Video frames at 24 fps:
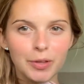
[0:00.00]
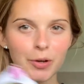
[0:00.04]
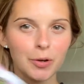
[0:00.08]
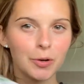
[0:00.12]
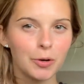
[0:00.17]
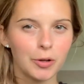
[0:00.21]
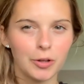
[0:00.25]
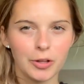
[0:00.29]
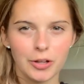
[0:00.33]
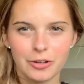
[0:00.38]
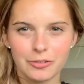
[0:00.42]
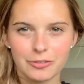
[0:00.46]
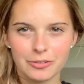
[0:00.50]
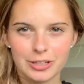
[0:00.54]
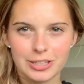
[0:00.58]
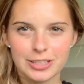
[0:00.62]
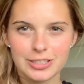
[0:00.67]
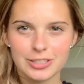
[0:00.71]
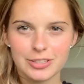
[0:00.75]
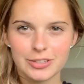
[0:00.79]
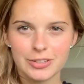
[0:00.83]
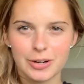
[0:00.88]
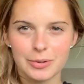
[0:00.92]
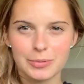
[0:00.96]
all over
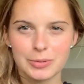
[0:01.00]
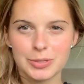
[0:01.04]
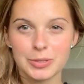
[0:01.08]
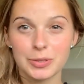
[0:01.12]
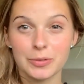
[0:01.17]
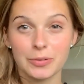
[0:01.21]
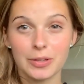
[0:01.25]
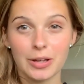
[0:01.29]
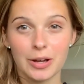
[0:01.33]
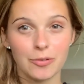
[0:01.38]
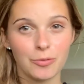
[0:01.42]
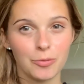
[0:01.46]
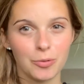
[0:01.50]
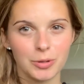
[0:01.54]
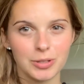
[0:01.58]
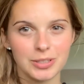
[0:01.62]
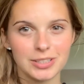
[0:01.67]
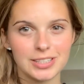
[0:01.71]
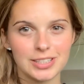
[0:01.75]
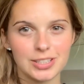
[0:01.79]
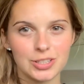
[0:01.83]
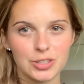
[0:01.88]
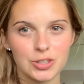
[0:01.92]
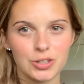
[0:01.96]
Instagram and stuff that I've
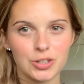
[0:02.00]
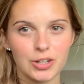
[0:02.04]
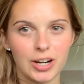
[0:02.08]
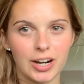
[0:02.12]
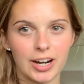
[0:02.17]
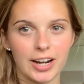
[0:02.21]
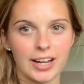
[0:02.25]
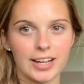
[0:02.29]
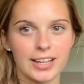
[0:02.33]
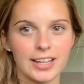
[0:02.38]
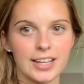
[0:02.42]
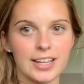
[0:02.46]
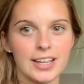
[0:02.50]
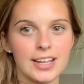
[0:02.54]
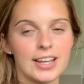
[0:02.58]
wanted to try.